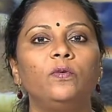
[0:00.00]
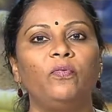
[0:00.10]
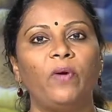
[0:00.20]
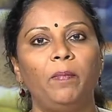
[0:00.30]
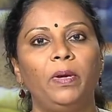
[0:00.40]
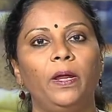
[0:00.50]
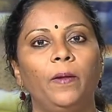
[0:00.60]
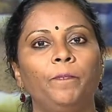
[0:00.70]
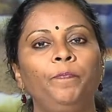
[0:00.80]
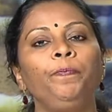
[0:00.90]

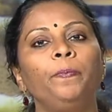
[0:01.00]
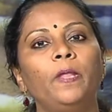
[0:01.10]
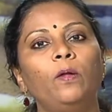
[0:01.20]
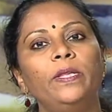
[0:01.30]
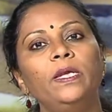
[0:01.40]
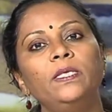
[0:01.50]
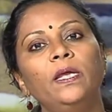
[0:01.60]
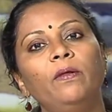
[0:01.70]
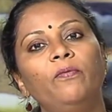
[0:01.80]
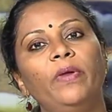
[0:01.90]
family. Now there is
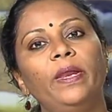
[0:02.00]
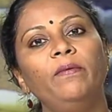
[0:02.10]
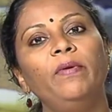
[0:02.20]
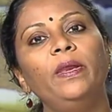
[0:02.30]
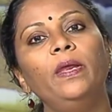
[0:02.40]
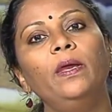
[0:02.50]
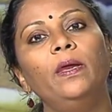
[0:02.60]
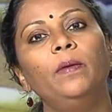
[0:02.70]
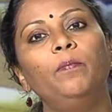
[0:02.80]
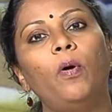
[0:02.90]
a very
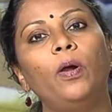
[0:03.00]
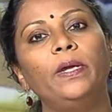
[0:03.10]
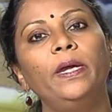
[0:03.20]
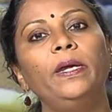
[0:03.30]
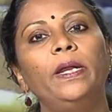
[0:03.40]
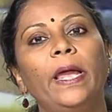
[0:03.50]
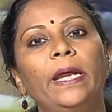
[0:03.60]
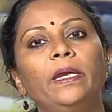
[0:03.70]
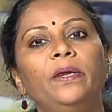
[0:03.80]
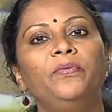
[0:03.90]
important
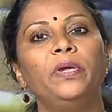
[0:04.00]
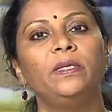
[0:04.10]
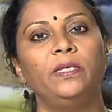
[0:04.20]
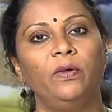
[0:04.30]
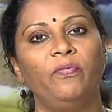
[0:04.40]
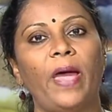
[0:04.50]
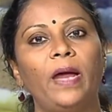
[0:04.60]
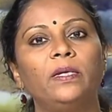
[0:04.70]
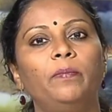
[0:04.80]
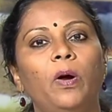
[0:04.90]
and interesting
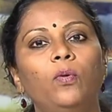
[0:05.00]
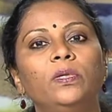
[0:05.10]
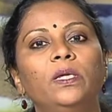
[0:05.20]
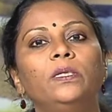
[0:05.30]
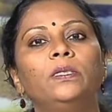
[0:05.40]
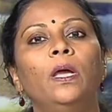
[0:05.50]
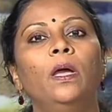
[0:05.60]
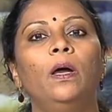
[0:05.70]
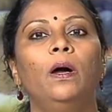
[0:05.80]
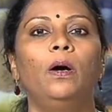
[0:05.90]
fact about these
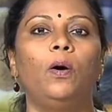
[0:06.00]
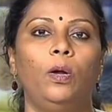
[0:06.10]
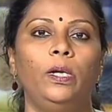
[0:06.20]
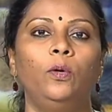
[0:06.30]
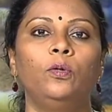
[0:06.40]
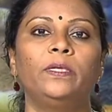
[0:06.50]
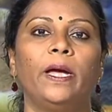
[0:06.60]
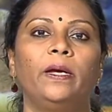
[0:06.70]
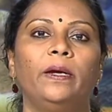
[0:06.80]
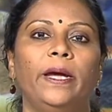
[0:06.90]

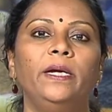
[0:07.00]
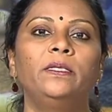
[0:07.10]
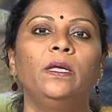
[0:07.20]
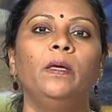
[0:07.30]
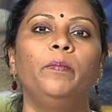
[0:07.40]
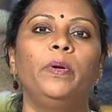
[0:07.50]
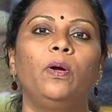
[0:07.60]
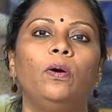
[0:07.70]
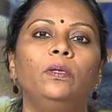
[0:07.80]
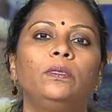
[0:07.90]
oligosaccharides,
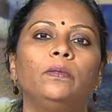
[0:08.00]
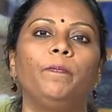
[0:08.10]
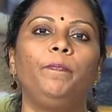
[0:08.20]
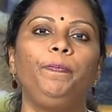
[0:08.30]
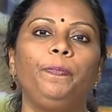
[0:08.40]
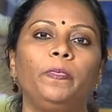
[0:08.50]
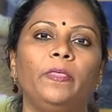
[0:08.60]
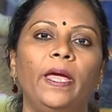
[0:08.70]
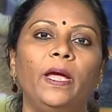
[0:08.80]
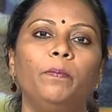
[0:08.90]
because
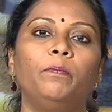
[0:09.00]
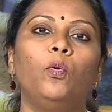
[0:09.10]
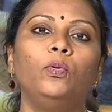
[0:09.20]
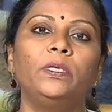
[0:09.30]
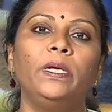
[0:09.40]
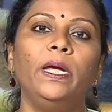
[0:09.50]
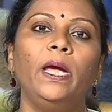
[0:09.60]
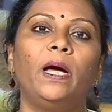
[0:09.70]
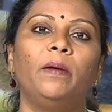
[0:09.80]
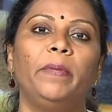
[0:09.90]
they
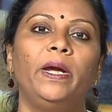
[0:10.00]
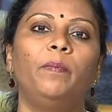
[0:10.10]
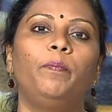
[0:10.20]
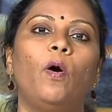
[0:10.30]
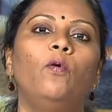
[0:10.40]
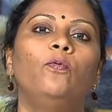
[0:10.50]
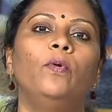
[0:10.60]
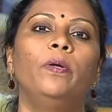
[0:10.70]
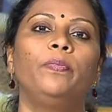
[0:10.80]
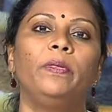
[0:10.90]
mostly are made up of
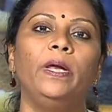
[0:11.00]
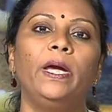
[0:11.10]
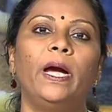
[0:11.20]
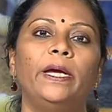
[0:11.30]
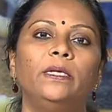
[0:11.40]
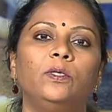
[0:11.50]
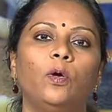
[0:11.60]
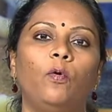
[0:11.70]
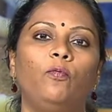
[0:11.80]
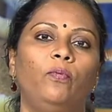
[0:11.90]
three kinds
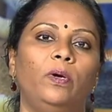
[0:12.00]
of